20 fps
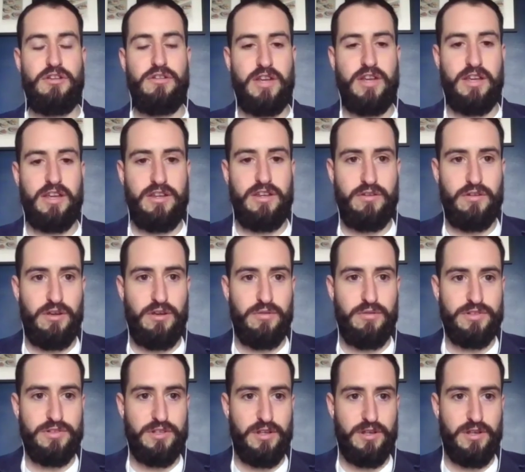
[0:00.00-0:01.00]
who
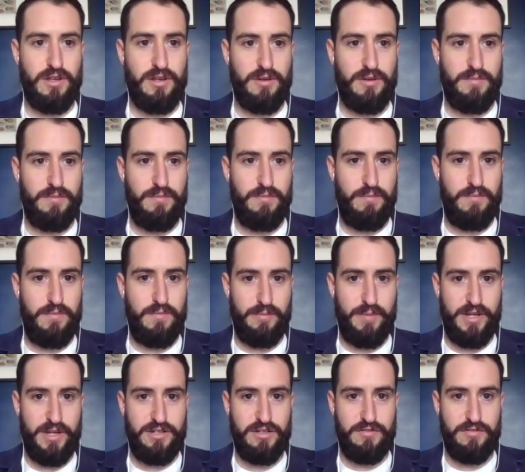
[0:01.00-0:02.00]
was the Young
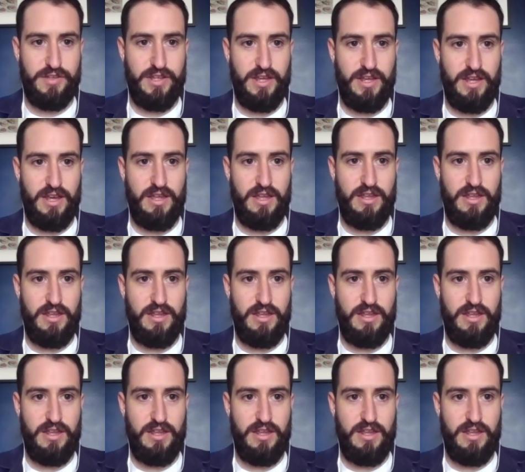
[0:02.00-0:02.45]
Pastry Chef of the Year,